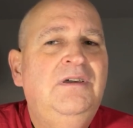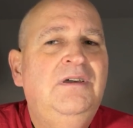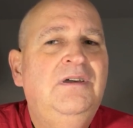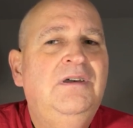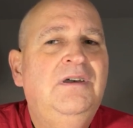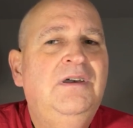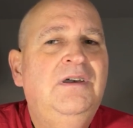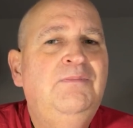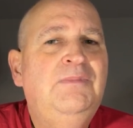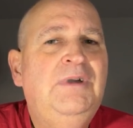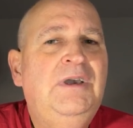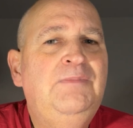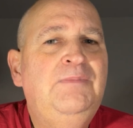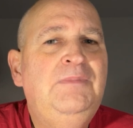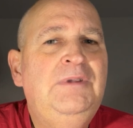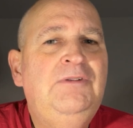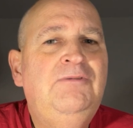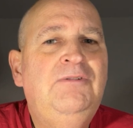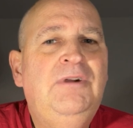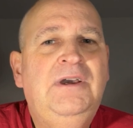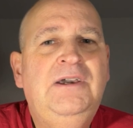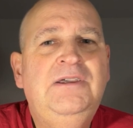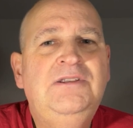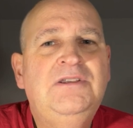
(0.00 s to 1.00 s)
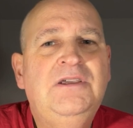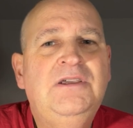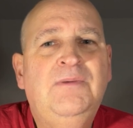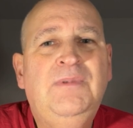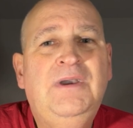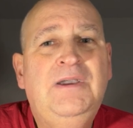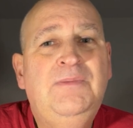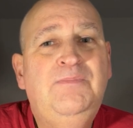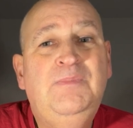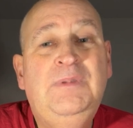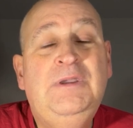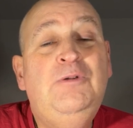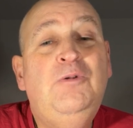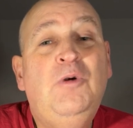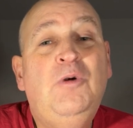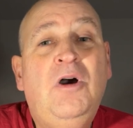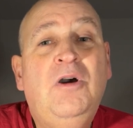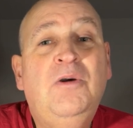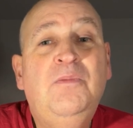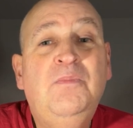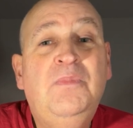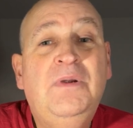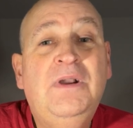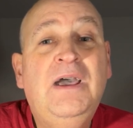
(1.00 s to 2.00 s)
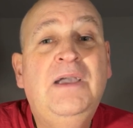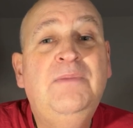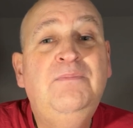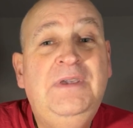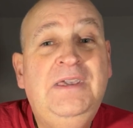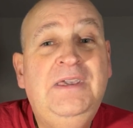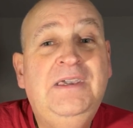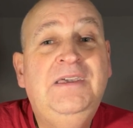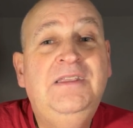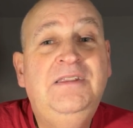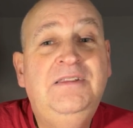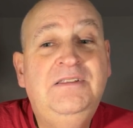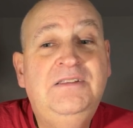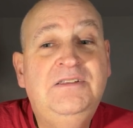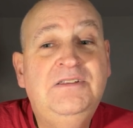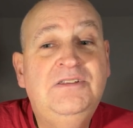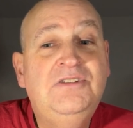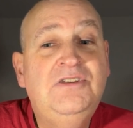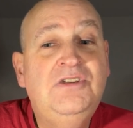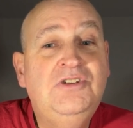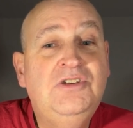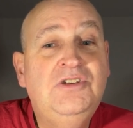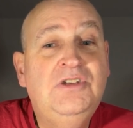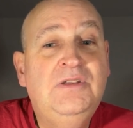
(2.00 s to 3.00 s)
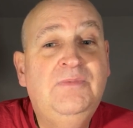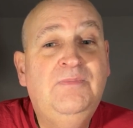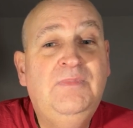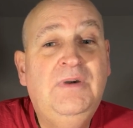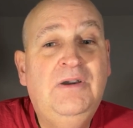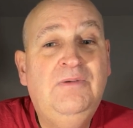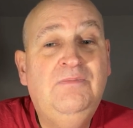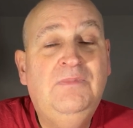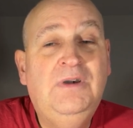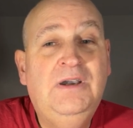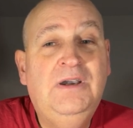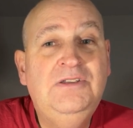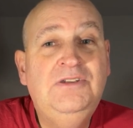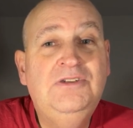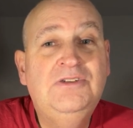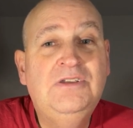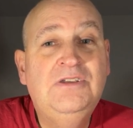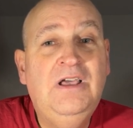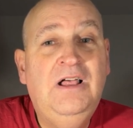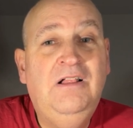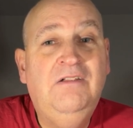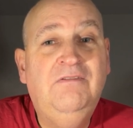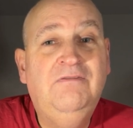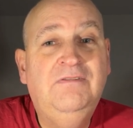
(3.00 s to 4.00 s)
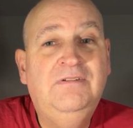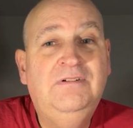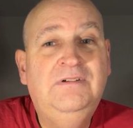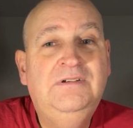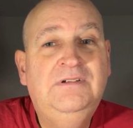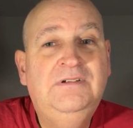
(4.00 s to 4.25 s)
I might be right, I might be wrong, but I'm making the decision about myself.